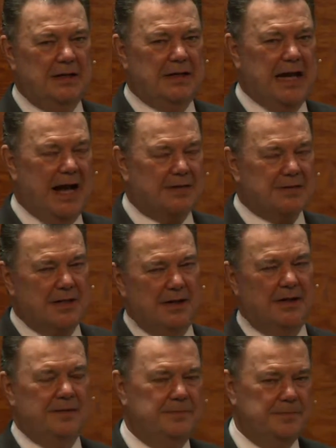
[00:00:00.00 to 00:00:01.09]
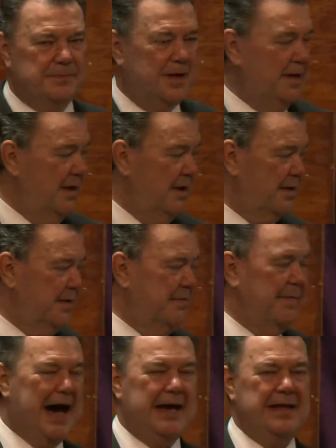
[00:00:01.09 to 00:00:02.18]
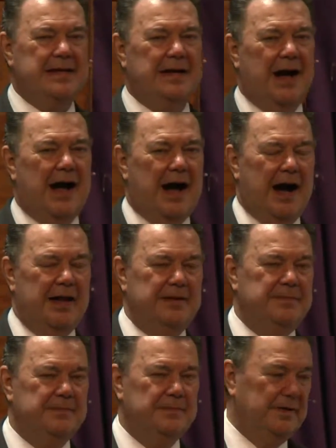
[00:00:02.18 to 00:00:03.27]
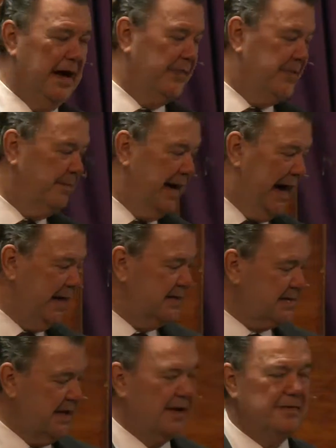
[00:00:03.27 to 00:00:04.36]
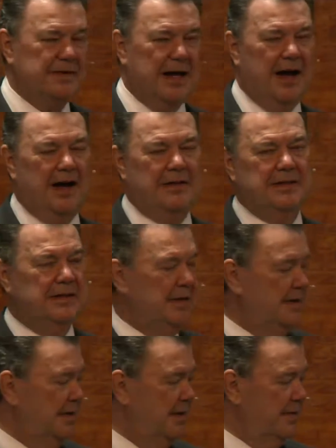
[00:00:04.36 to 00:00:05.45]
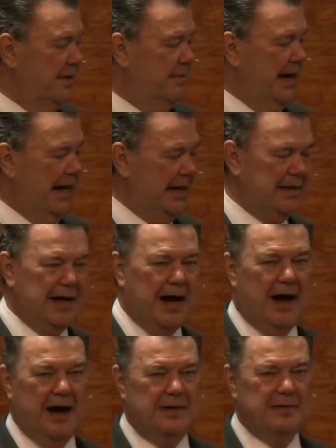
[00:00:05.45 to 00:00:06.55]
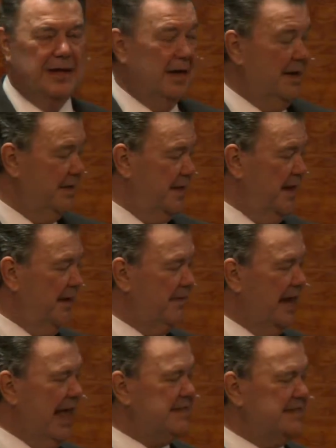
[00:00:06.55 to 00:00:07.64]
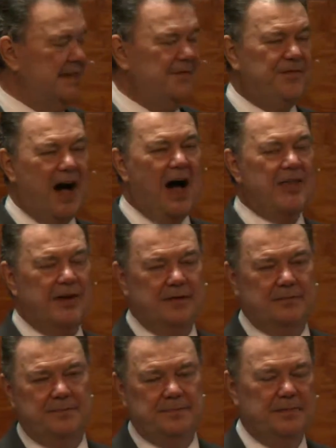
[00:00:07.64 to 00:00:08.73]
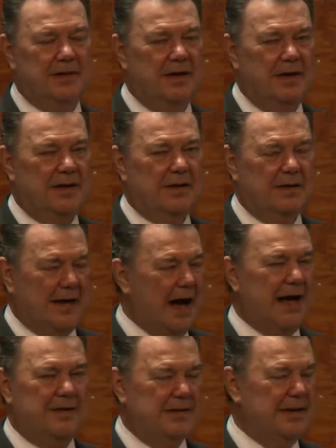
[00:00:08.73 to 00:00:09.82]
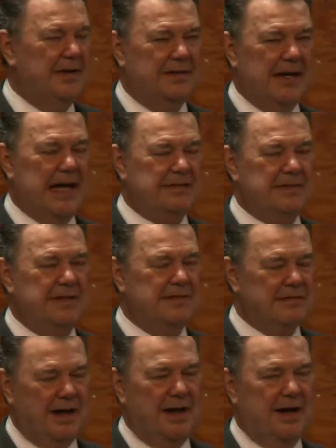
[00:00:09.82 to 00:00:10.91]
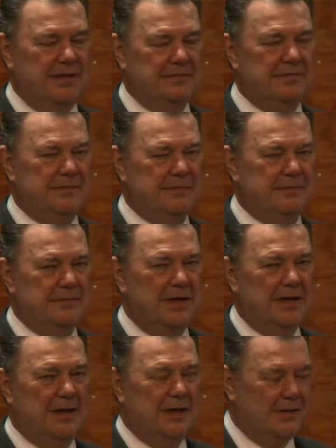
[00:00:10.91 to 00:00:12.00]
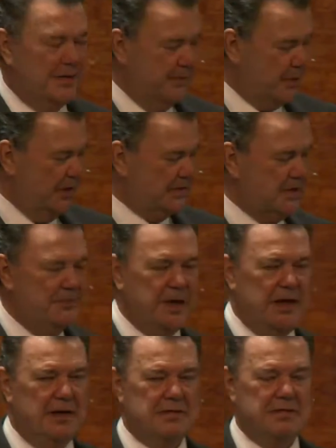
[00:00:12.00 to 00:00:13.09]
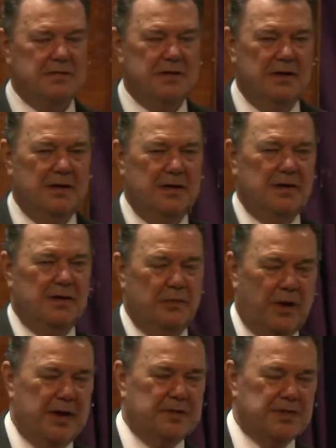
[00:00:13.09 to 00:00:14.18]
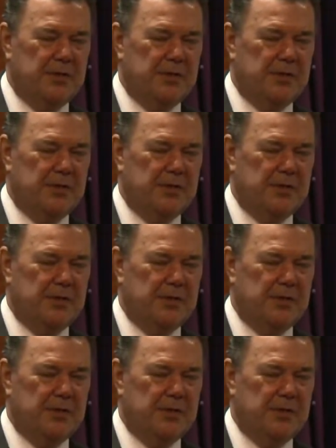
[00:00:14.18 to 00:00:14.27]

Counselor, the Mighty God, not the Mighty Son of God, the Mighty God, the Everlasting Father, not the Everlasting Son, the Prince of Peace. What is the